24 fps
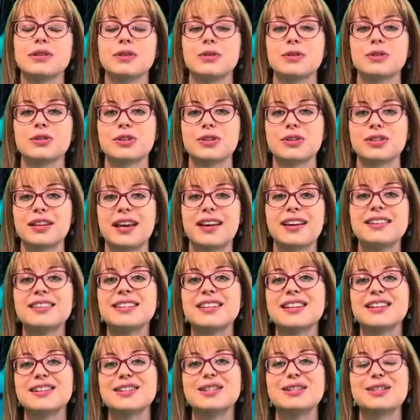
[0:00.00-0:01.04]
social
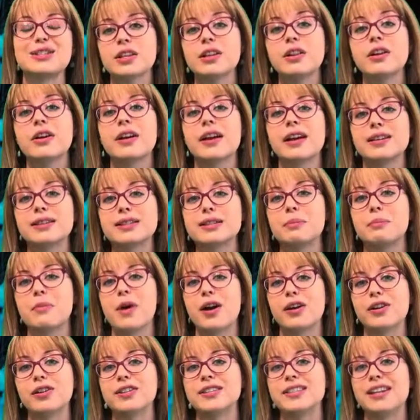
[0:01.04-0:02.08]
scientists to look at some
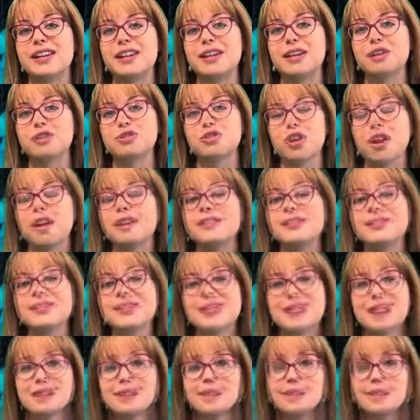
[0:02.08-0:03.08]
modern dating trends.